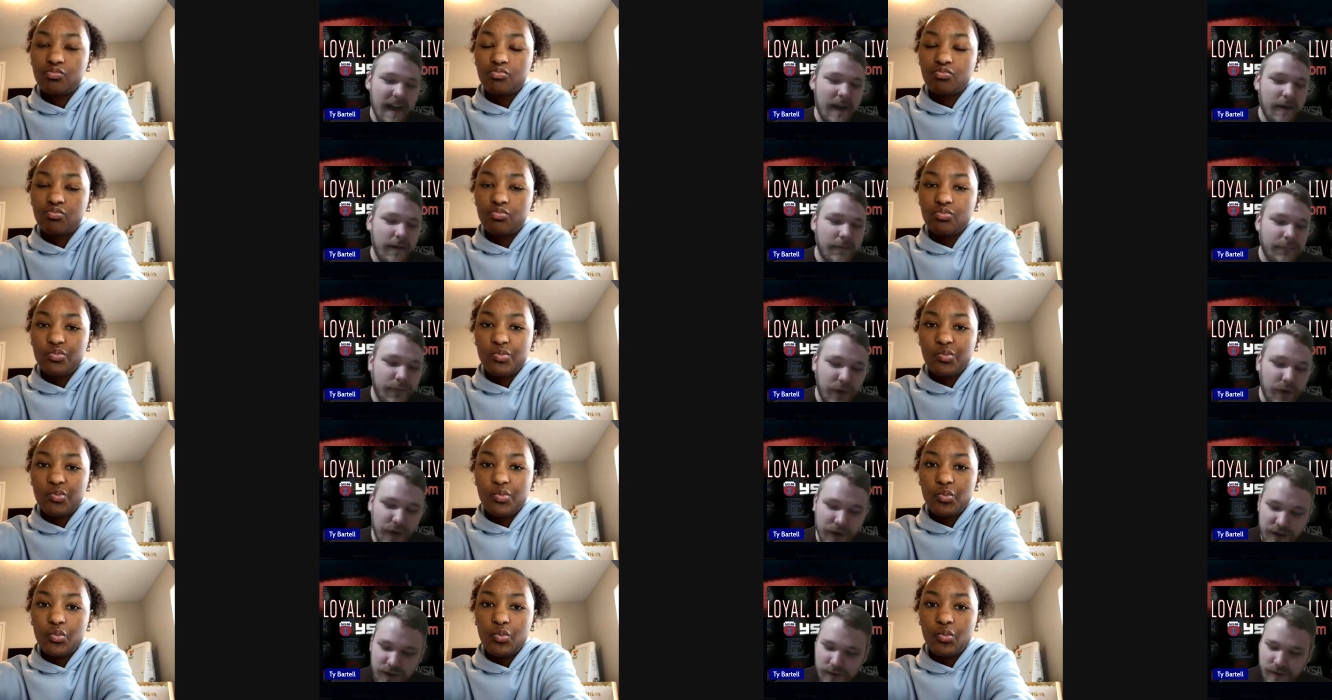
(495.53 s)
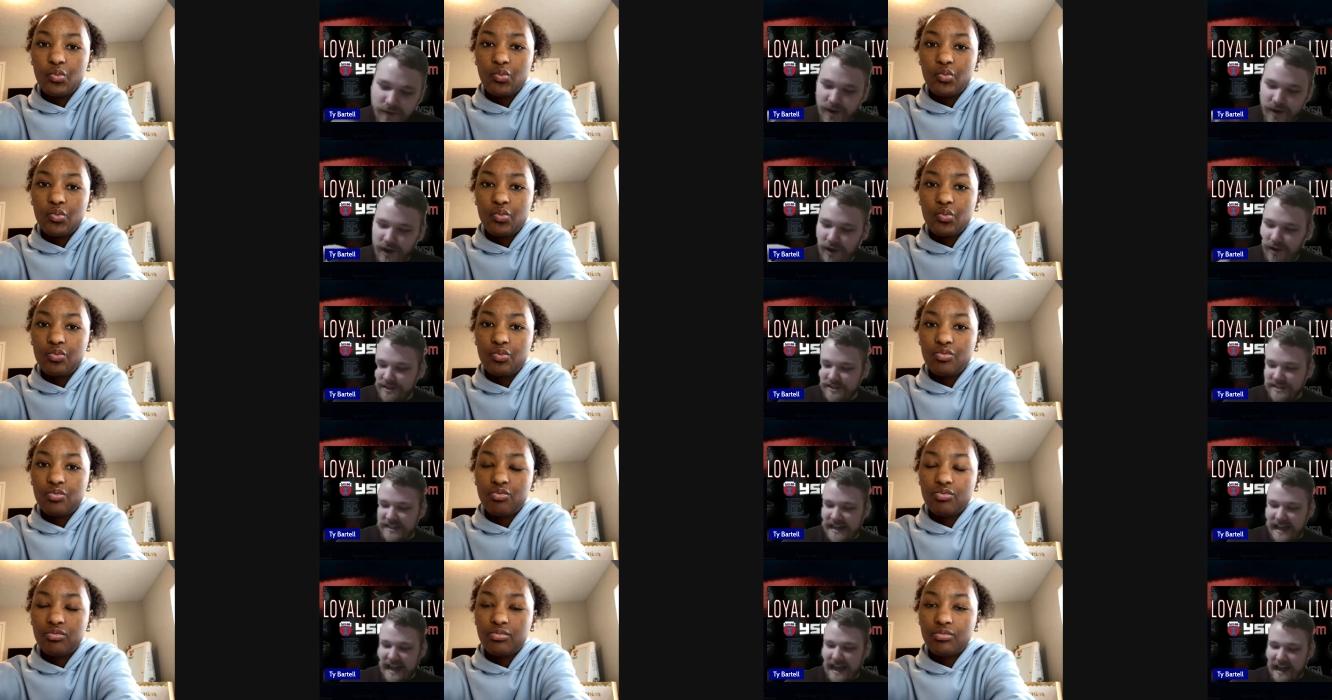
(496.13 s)
Speaker 1: For you
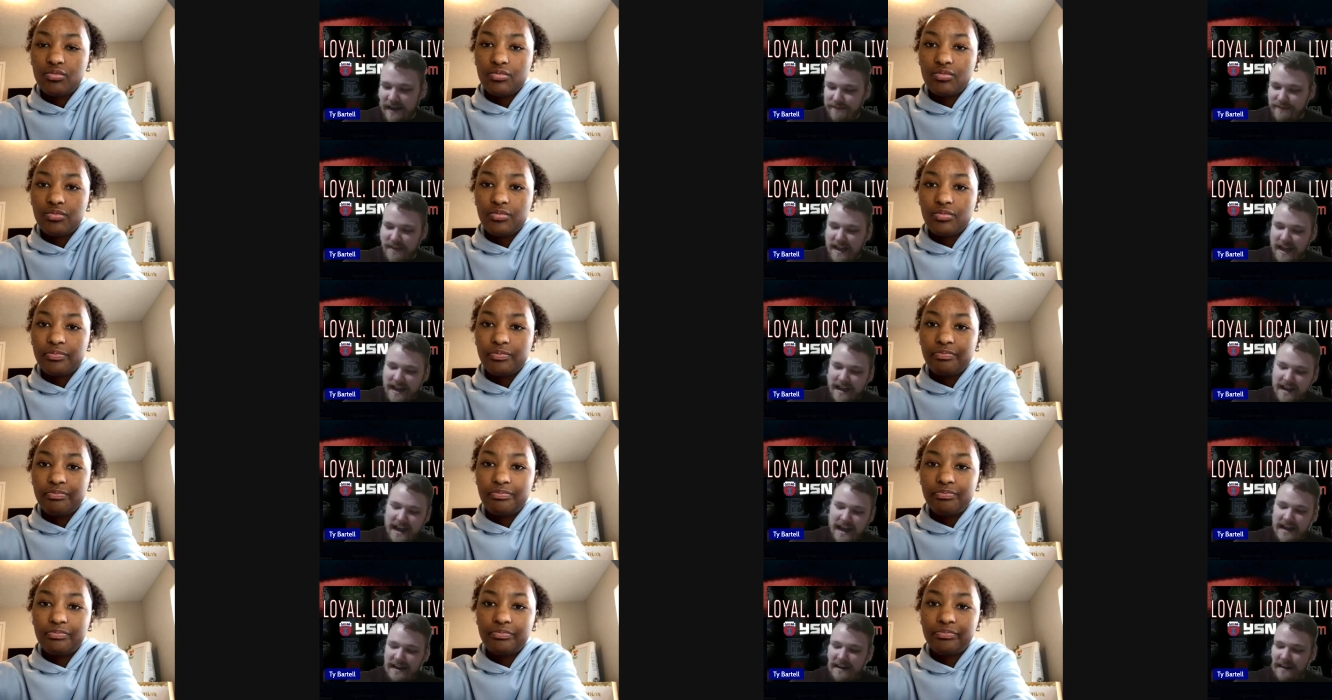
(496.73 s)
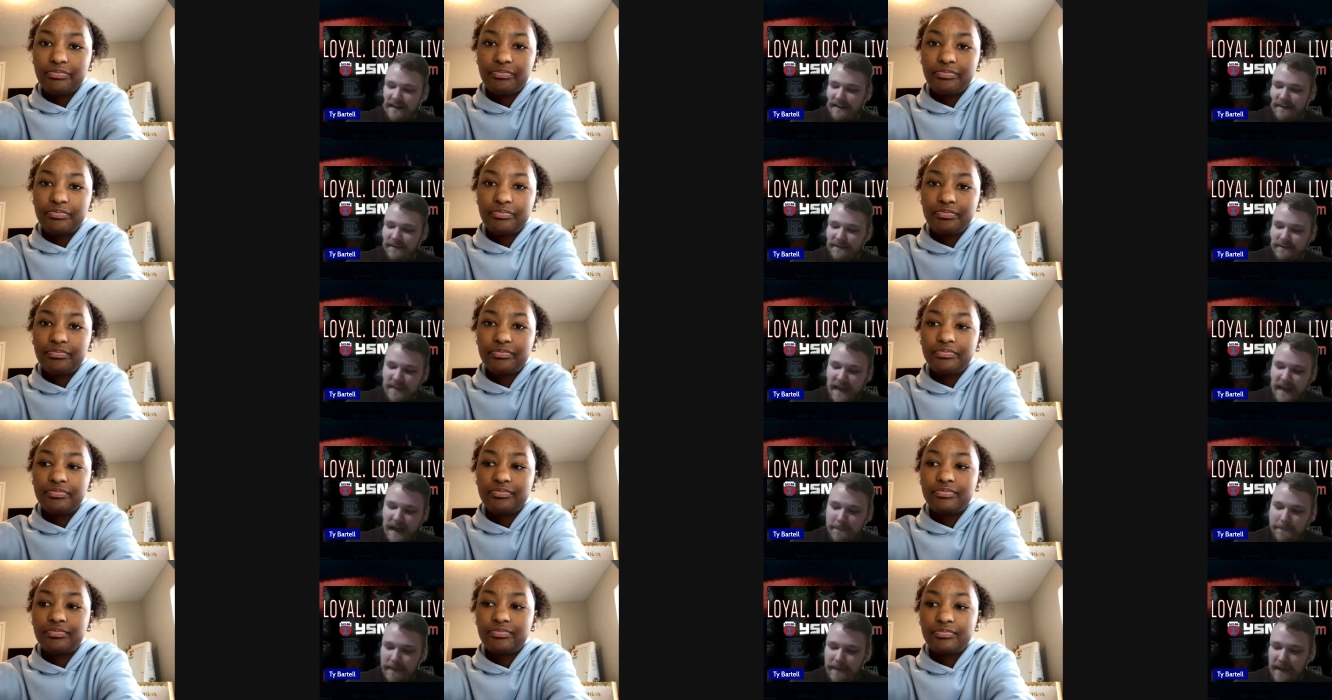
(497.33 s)
girls to have that kind of
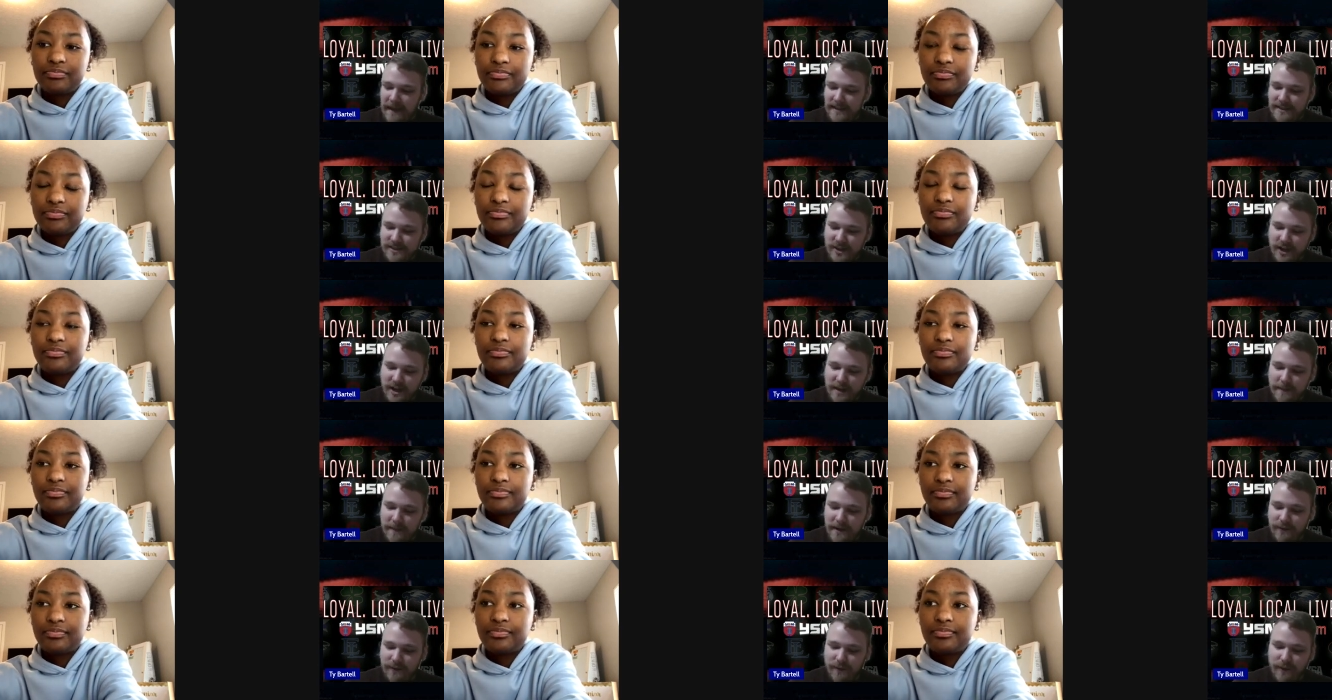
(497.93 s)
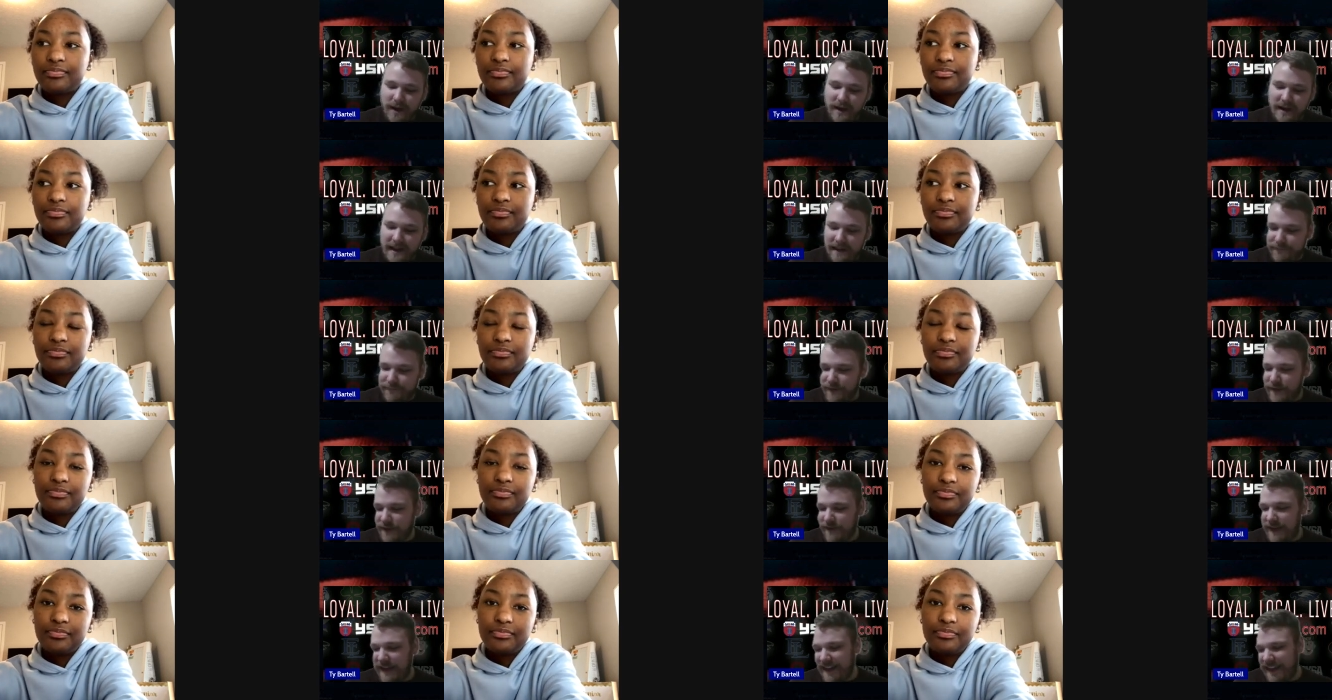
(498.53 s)
that big tournament run, I
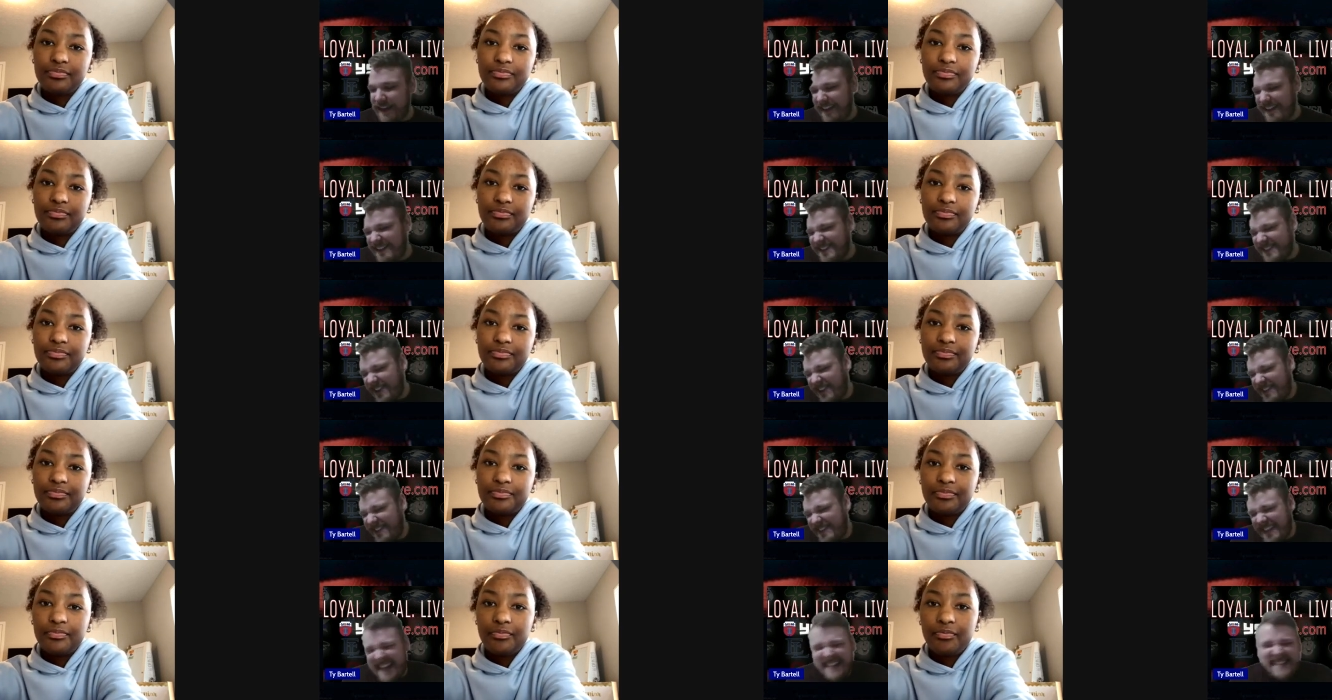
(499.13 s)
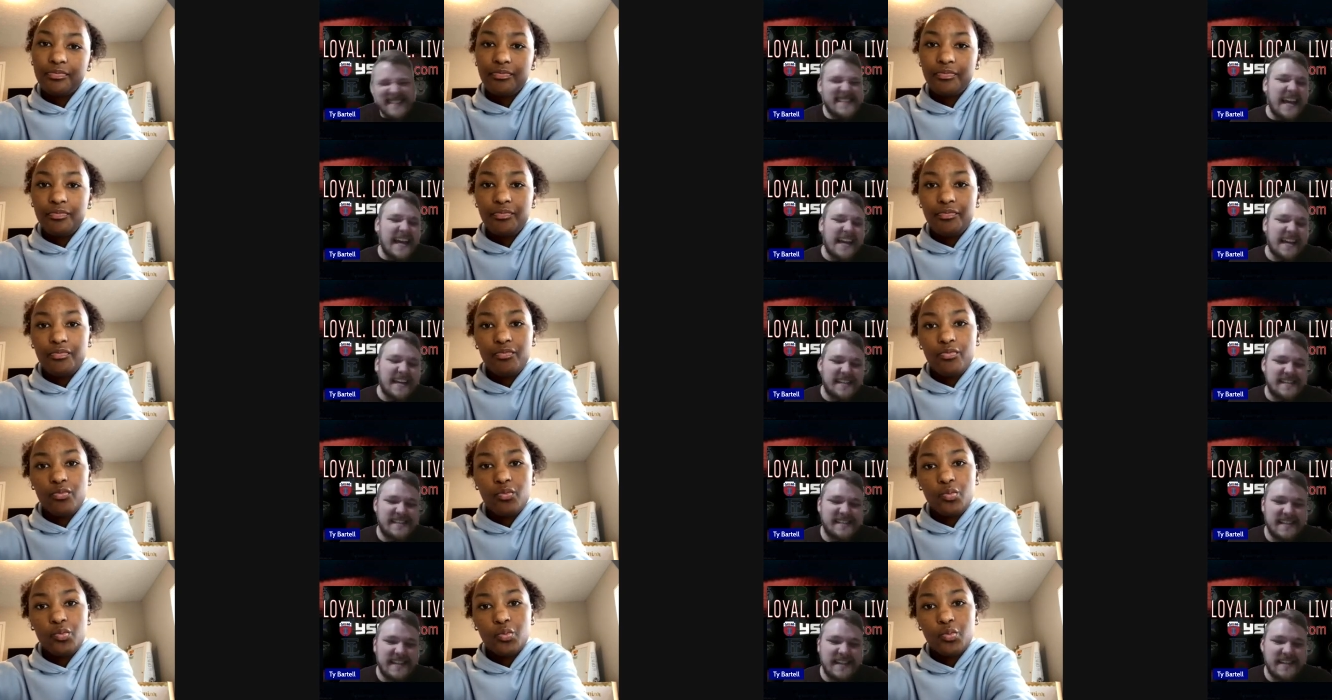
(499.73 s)
feel like it's that second
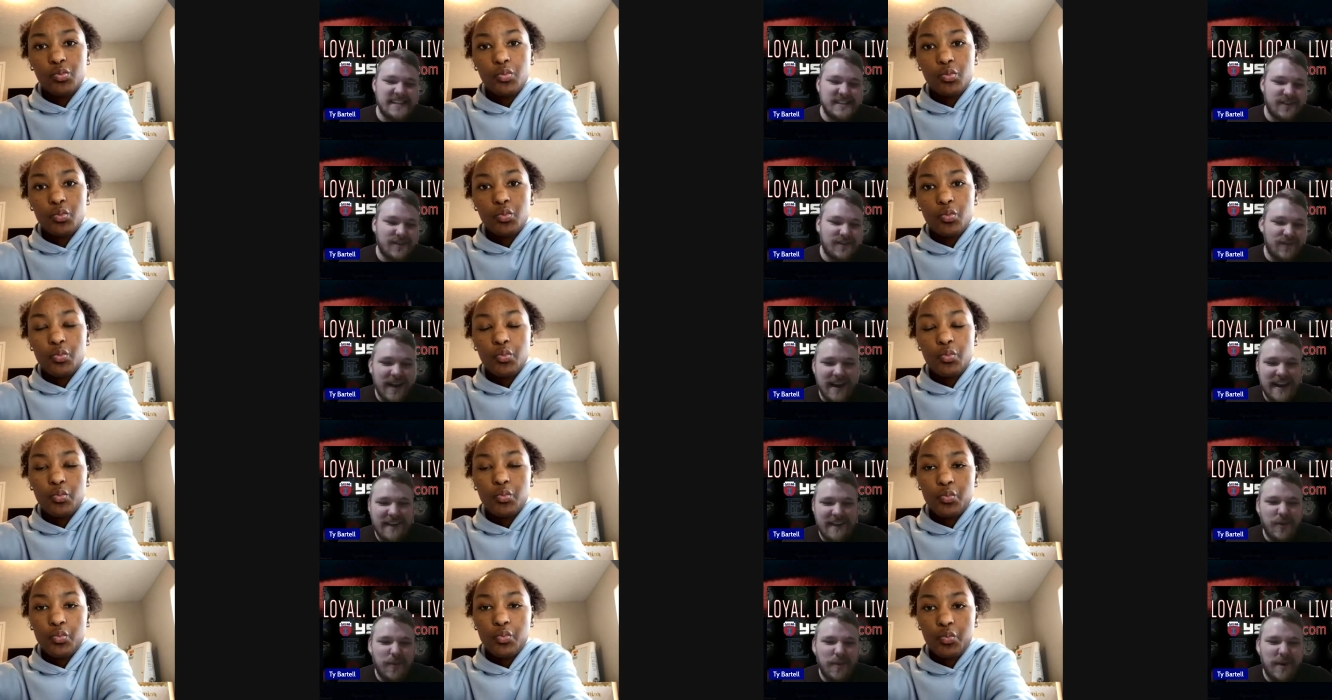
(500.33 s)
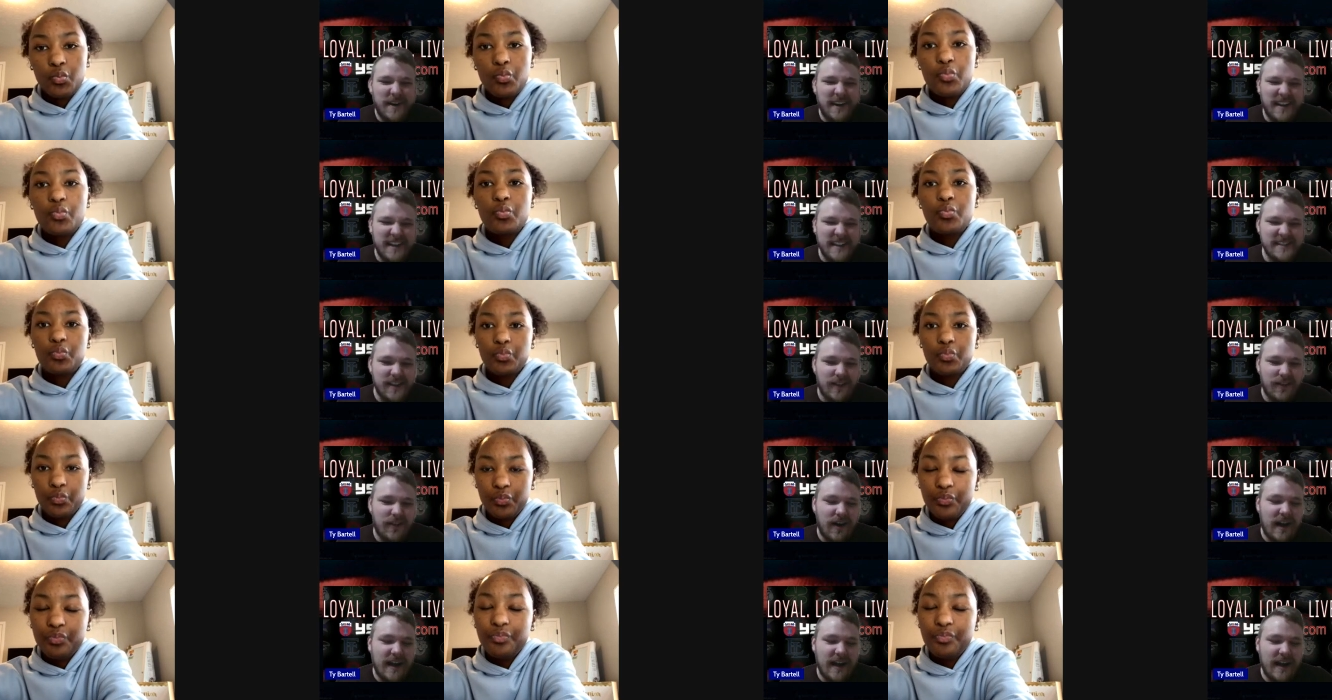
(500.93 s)
season, right? Everyone needs to lock